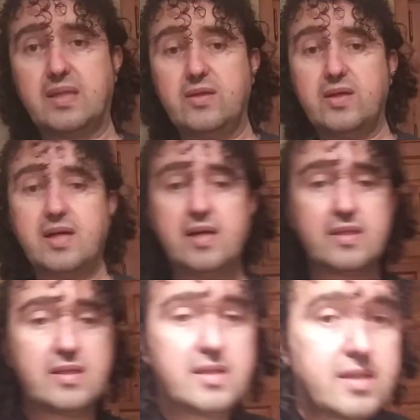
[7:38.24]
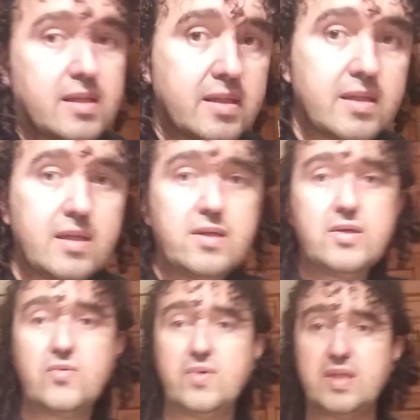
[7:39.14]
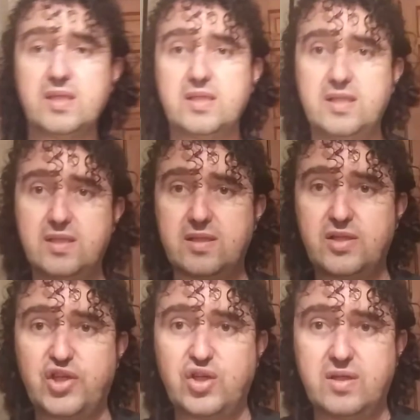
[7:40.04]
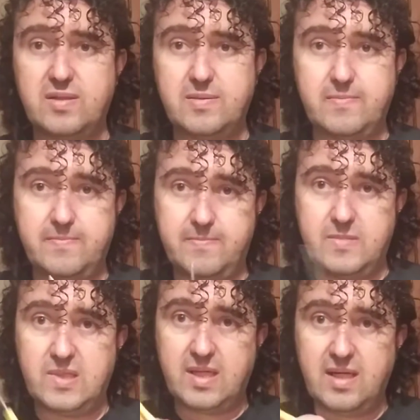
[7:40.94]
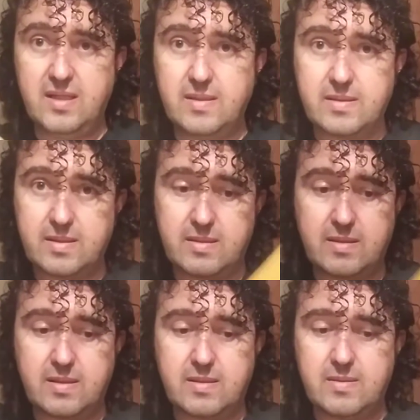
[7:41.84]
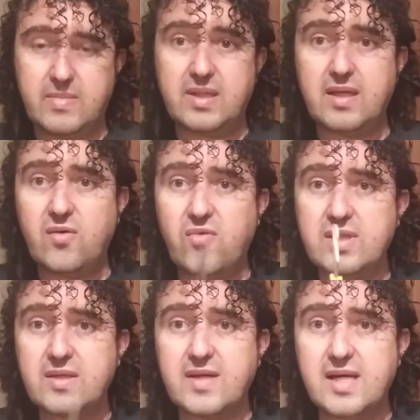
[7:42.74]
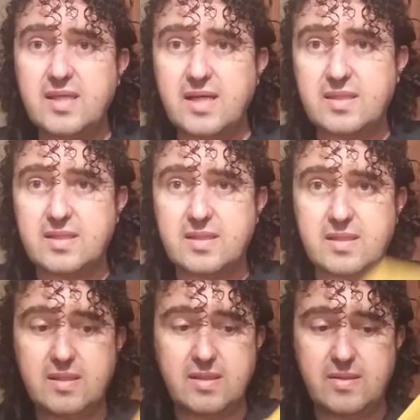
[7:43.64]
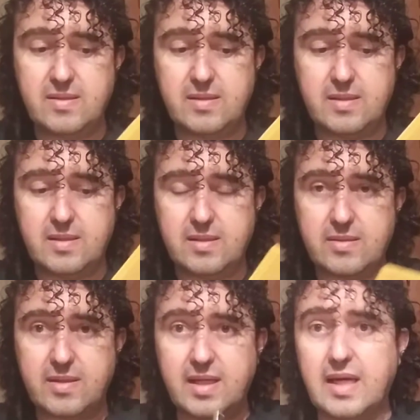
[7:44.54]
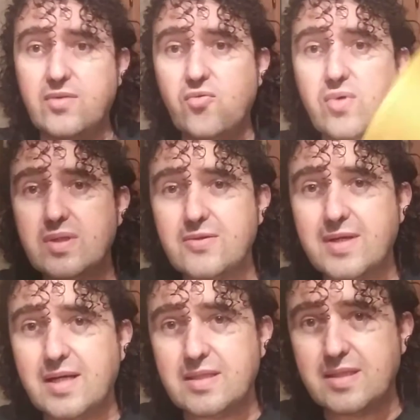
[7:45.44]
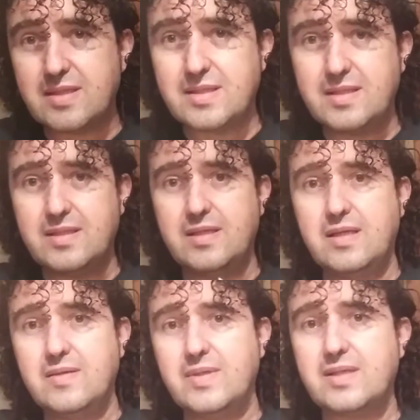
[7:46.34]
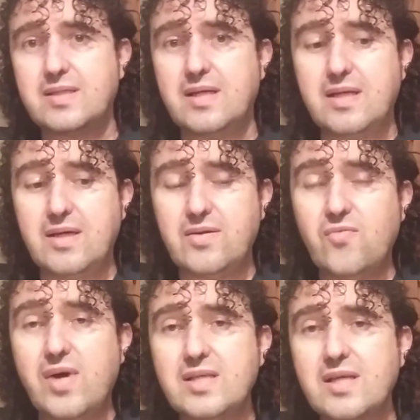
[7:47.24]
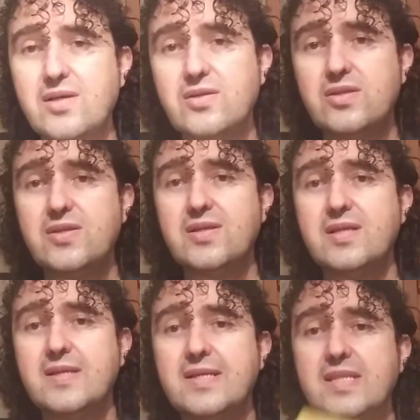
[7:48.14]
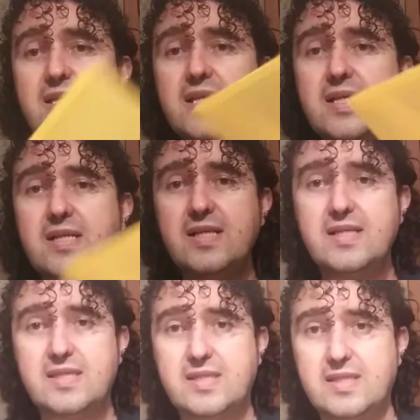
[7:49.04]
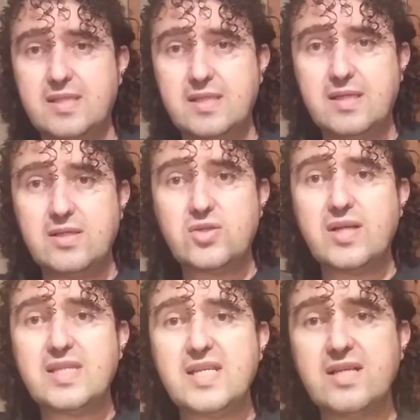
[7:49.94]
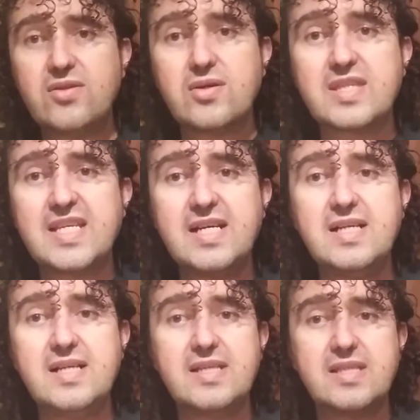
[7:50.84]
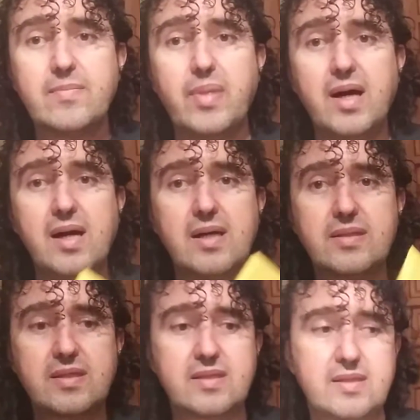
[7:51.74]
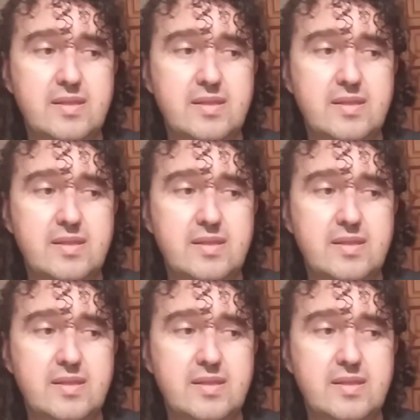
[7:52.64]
You cut with scissors. Okay? But I don't want to cut it. Okay? I don't want to cut it. Because otherwise I'm going to tear it. Sorry, tear it apart.